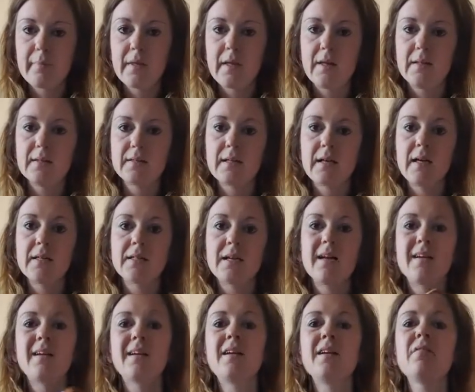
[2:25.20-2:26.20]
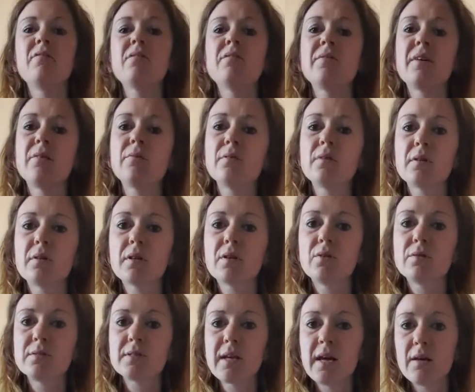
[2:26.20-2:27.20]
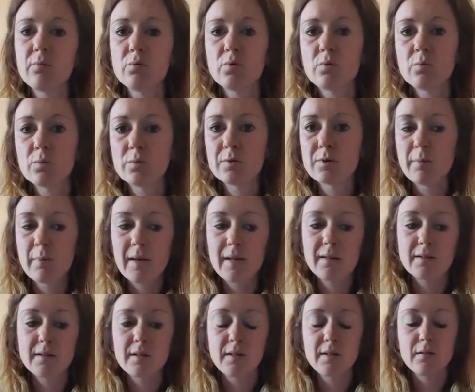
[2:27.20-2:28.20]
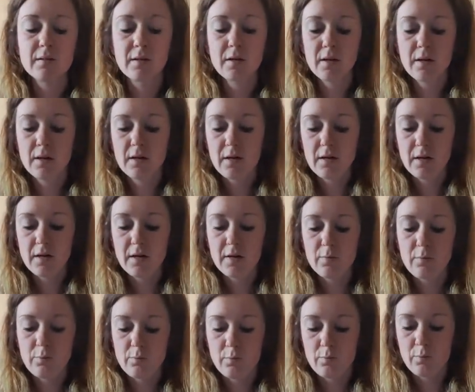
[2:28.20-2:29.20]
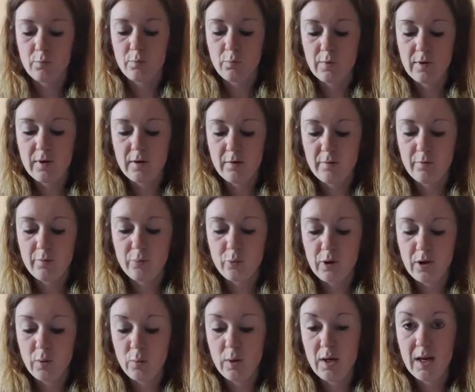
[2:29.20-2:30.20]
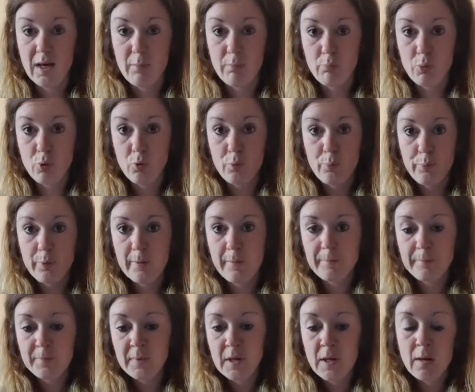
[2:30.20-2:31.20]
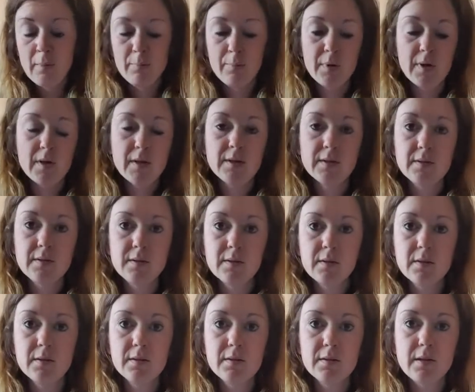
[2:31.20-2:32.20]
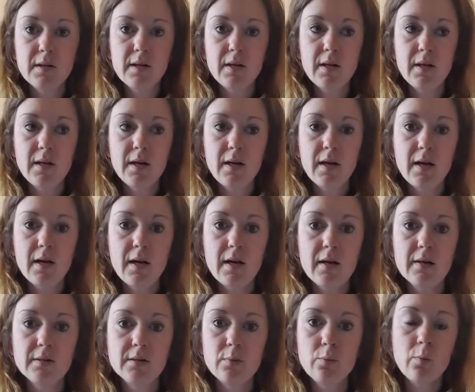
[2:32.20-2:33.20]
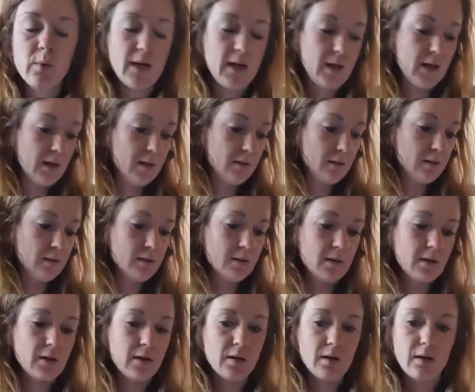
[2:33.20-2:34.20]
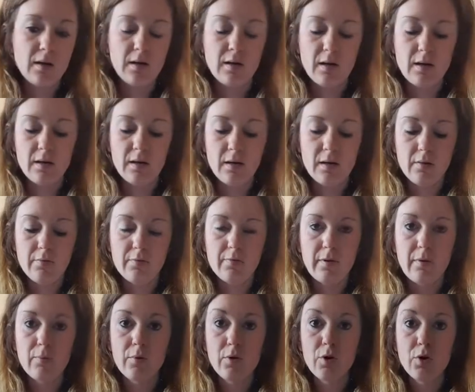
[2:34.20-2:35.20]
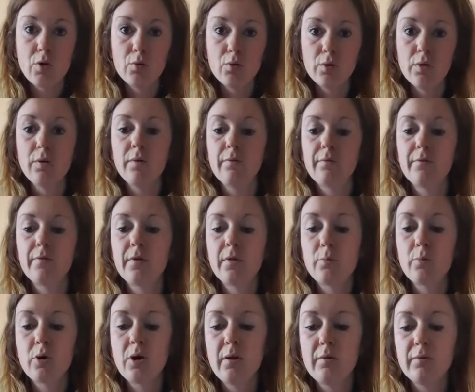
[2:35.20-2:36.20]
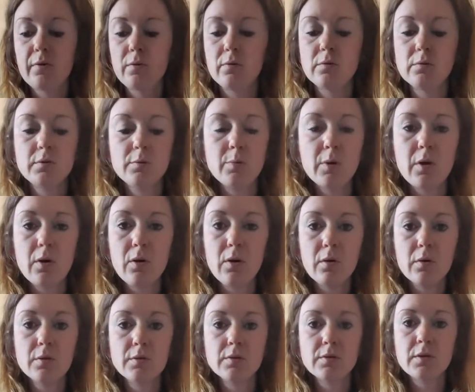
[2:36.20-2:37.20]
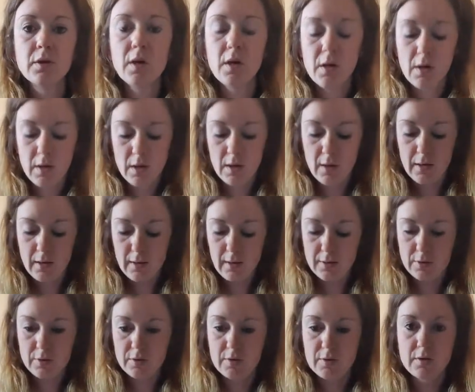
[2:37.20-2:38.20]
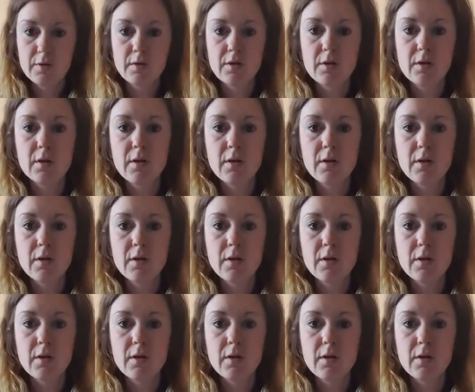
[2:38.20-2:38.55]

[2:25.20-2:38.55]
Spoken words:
inside, and I never found that the containment was amazing with pre-weaning poop. But since he has weaned, I've found a new love for the pre-fold, because I just